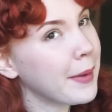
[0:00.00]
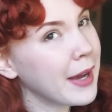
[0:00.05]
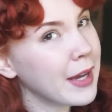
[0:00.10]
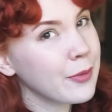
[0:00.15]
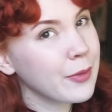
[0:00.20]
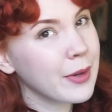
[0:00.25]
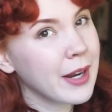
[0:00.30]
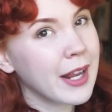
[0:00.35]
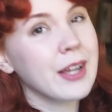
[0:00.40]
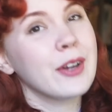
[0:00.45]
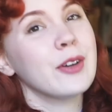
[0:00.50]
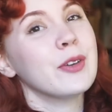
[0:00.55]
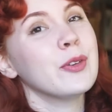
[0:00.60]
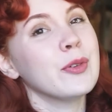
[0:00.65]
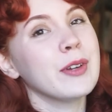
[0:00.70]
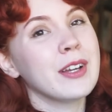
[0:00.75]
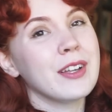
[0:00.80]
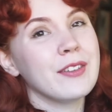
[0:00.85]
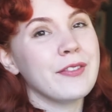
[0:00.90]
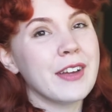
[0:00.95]
But when I go
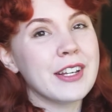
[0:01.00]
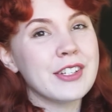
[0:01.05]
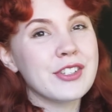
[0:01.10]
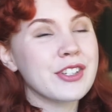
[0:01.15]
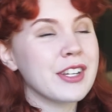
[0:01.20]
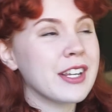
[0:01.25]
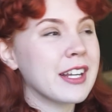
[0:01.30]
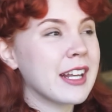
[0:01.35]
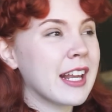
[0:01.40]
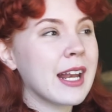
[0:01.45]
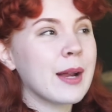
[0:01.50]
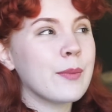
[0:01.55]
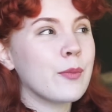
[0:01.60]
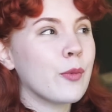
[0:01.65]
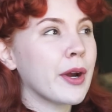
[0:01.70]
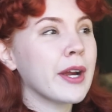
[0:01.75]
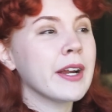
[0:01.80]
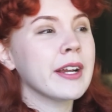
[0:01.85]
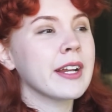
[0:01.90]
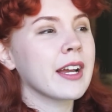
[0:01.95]
to a convention and I'm
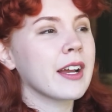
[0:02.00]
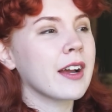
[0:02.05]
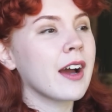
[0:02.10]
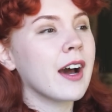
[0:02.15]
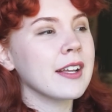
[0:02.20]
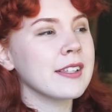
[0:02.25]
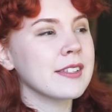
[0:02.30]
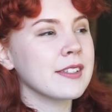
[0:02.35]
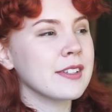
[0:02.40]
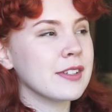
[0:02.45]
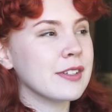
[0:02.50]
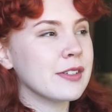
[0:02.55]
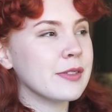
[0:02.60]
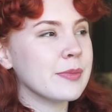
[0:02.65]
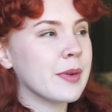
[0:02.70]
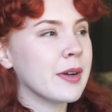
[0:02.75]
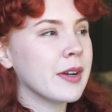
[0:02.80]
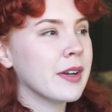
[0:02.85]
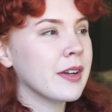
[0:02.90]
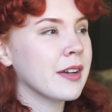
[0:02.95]
wearing a
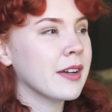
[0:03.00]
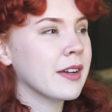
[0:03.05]
costume,